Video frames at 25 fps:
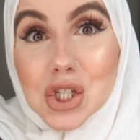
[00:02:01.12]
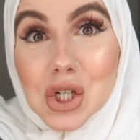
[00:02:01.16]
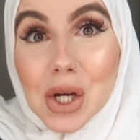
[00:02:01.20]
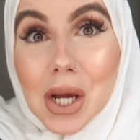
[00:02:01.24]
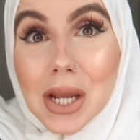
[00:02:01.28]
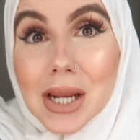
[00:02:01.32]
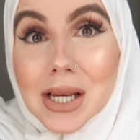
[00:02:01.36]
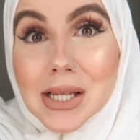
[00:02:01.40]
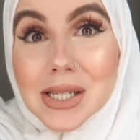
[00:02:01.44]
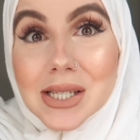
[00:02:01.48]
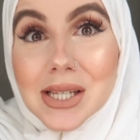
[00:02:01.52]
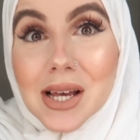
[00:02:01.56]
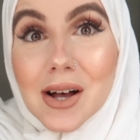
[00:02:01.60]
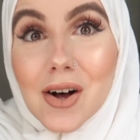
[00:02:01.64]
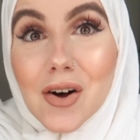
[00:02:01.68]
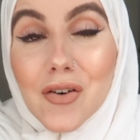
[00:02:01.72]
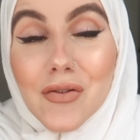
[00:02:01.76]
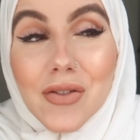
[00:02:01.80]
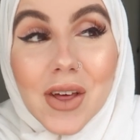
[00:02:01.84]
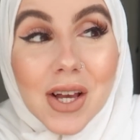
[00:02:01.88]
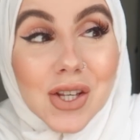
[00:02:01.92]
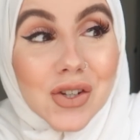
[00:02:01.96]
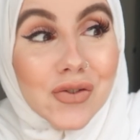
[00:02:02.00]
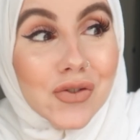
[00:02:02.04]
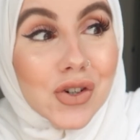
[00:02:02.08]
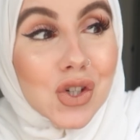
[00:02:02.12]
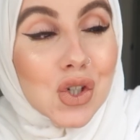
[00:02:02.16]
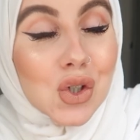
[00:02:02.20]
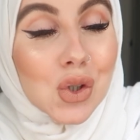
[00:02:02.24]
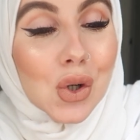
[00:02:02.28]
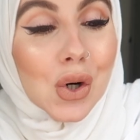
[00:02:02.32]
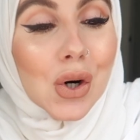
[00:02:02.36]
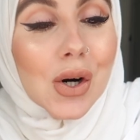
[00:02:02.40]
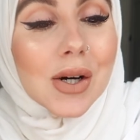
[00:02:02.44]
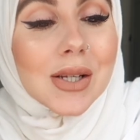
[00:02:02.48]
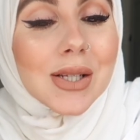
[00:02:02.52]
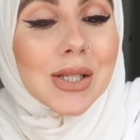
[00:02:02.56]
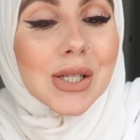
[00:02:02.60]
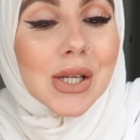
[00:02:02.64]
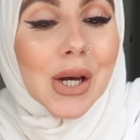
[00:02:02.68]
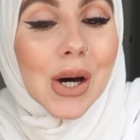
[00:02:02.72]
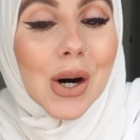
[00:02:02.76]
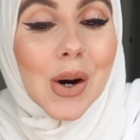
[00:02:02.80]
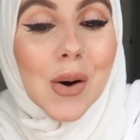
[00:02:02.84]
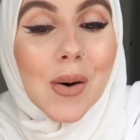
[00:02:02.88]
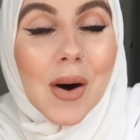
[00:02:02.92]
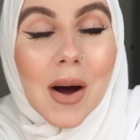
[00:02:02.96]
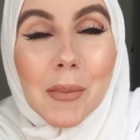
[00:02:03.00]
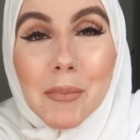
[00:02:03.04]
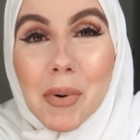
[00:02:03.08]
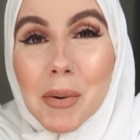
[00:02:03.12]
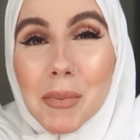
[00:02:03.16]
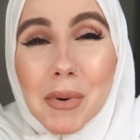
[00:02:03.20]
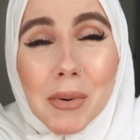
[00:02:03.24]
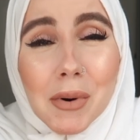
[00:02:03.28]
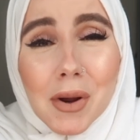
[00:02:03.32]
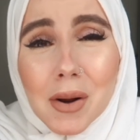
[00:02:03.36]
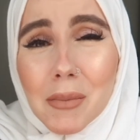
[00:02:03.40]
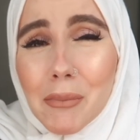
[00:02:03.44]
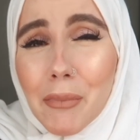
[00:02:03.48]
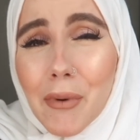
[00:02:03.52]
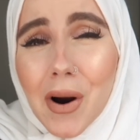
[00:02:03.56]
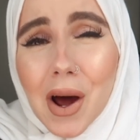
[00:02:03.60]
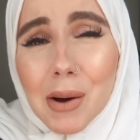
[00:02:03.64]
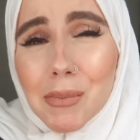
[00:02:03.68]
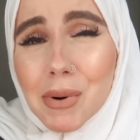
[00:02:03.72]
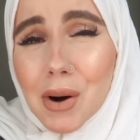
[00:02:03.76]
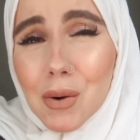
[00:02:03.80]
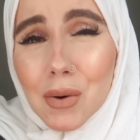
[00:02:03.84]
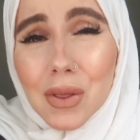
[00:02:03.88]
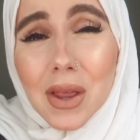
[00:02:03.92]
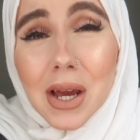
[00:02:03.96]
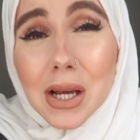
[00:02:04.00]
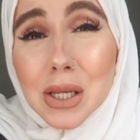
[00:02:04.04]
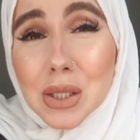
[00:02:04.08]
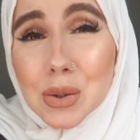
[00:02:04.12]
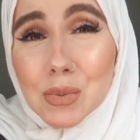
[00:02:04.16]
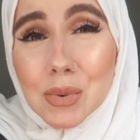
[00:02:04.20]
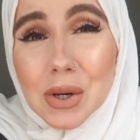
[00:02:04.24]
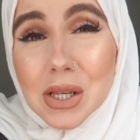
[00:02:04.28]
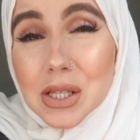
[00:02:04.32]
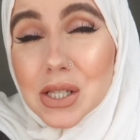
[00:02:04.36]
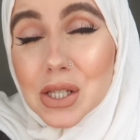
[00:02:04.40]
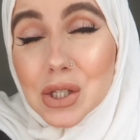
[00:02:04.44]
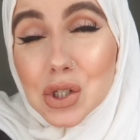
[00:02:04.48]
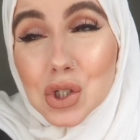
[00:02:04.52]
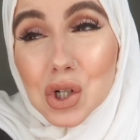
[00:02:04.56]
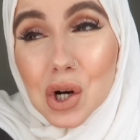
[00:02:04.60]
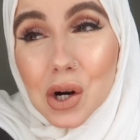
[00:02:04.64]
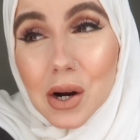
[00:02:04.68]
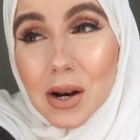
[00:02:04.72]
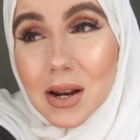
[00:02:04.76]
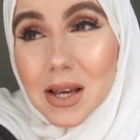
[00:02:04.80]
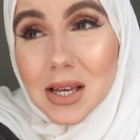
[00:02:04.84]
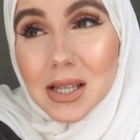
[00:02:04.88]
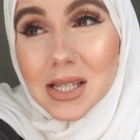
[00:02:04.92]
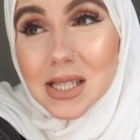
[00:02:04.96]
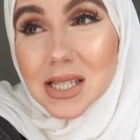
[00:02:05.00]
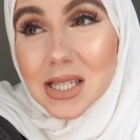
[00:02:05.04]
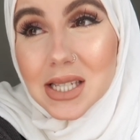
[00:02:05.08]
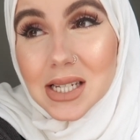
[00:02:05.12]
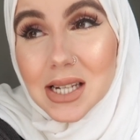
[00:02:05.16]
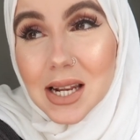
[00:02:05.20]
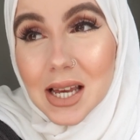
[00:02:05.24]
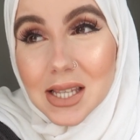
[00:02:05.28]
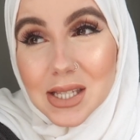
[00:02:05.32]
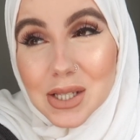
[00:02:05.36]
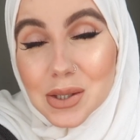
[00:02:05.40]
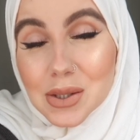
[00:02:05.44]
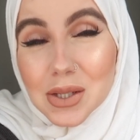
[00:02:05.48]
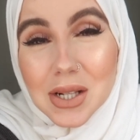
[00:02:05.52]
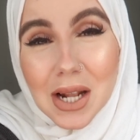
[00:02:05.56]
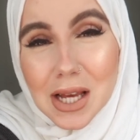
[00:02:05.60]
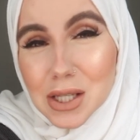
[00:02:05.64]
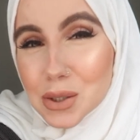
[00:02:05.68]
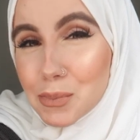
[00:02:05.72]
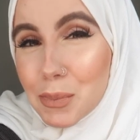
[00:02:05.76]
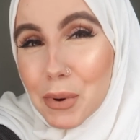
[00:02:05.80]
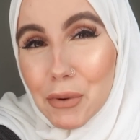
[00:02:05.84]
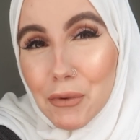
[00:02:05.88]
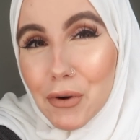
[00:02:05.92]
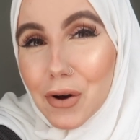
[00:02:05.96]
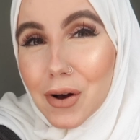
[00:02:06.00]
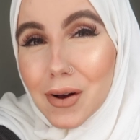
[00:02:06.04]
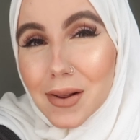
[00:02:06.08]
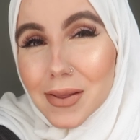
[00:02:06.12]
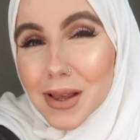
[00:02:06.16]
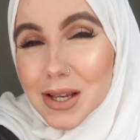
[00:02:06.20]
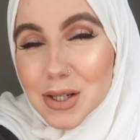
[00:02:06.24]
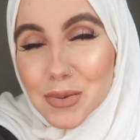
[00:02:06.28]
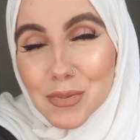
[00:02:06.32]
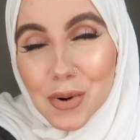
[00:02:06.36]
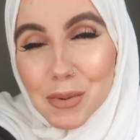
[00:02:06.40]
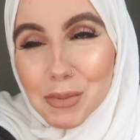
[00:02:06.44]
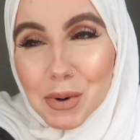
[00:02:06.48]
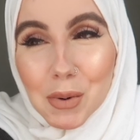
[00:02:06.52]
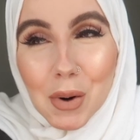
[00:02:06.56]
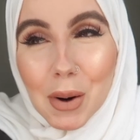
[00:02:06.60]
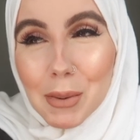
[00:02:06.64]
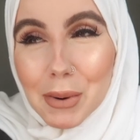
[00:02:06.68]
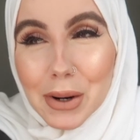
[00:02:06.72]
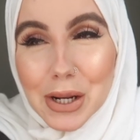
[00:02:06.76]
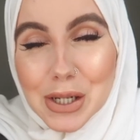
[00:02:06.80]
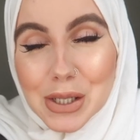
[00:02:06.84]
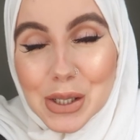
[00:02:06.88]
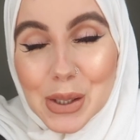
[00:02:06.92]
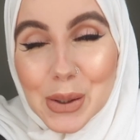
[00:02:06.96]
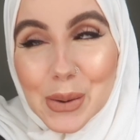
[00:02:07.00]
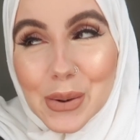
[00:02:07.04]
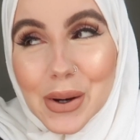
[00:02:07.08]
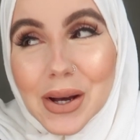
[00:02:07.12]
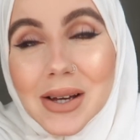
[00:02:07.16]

in itself that's for sure so probably gonna bribe her with like sweetened chocolate let's let's be real that's probably what i'm gonna do